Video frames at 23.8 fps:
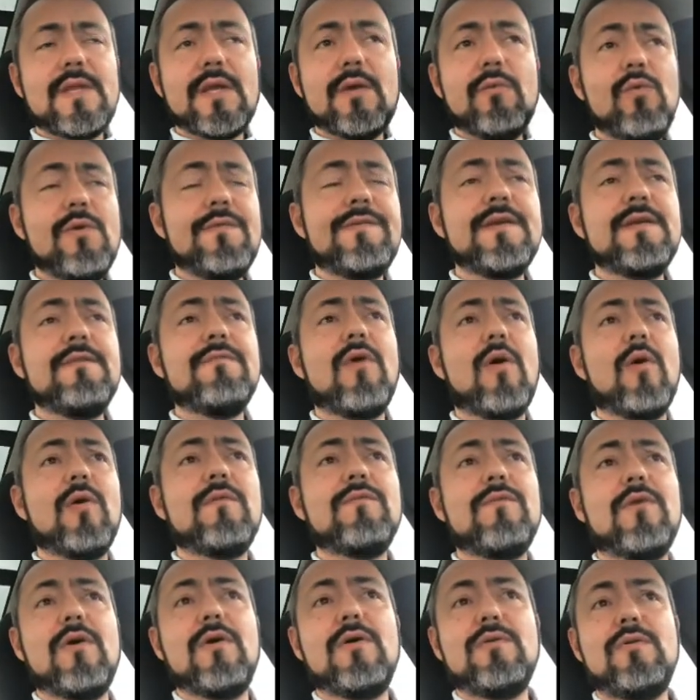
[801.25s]
within
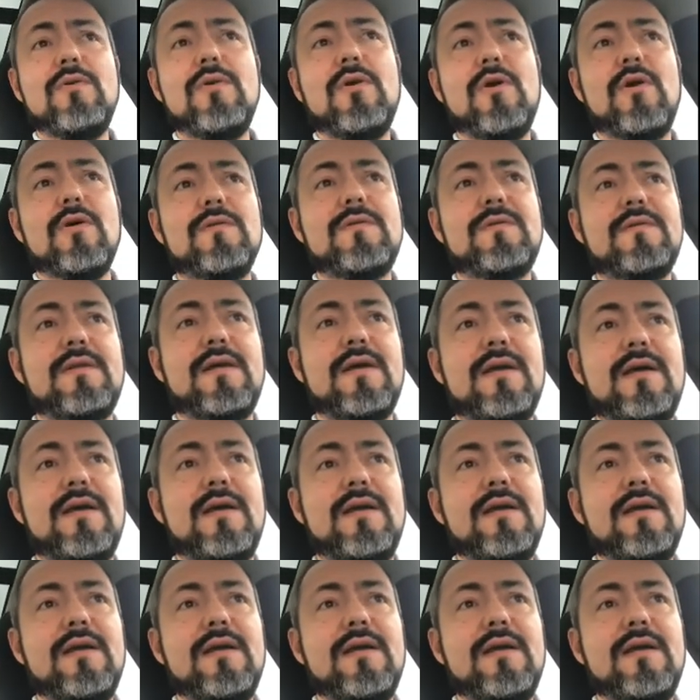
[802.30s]
Volvo. You got there